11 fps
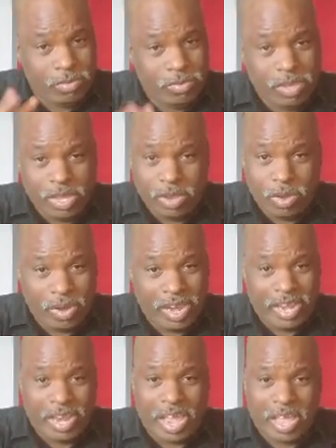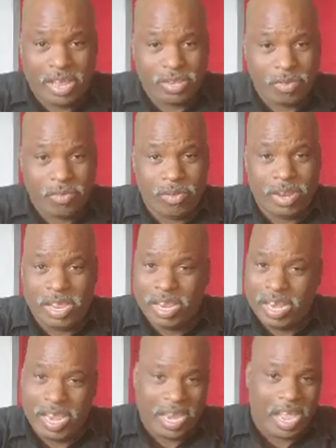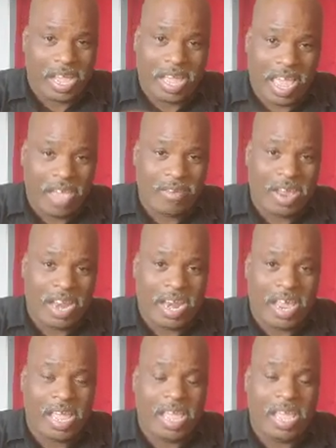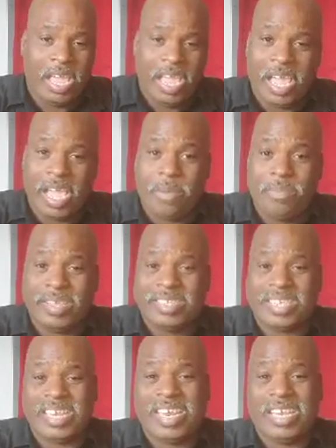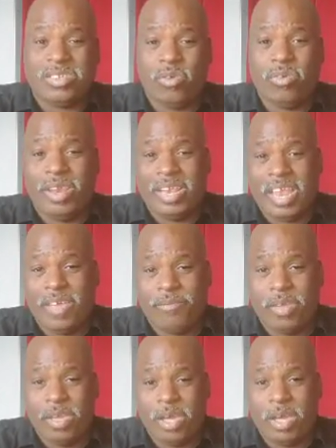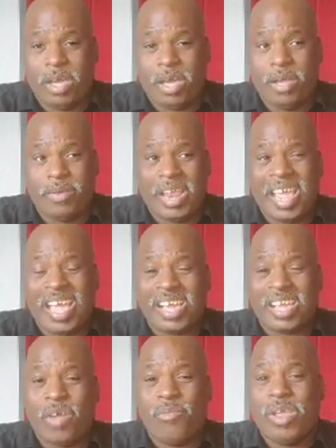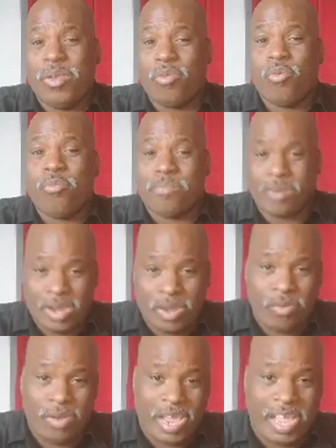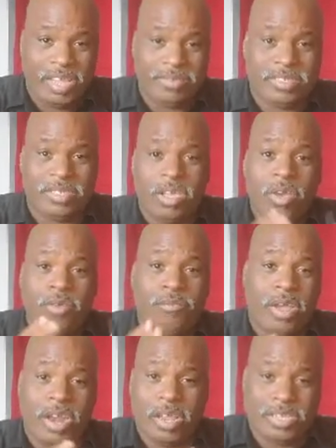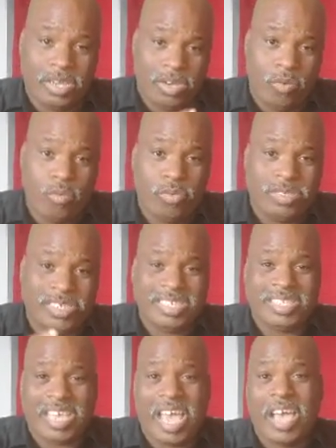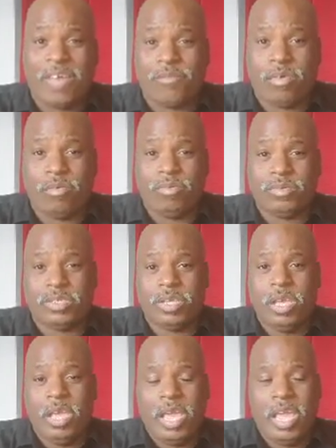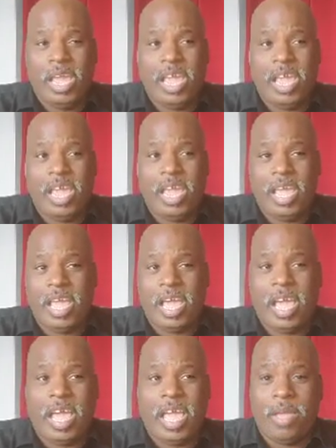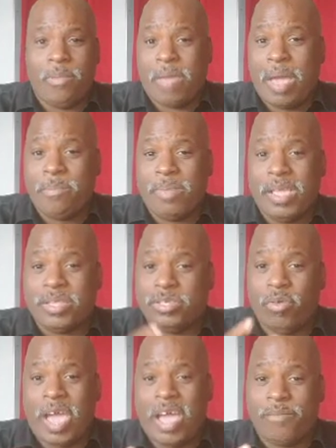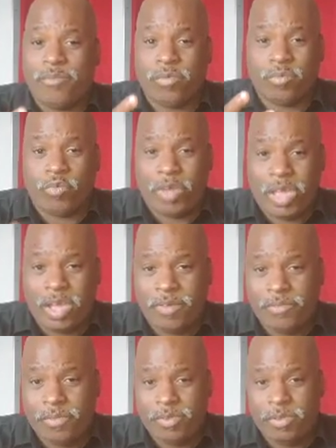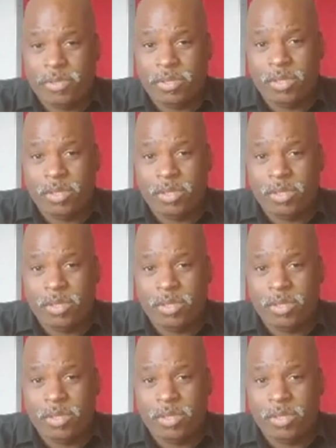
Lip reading: 2, they're not doing it. They're not gonna have that name. It gotta be something totally different. They gotta come with brand new names for the new 6 iPhones, and it might be 2 iPhone 12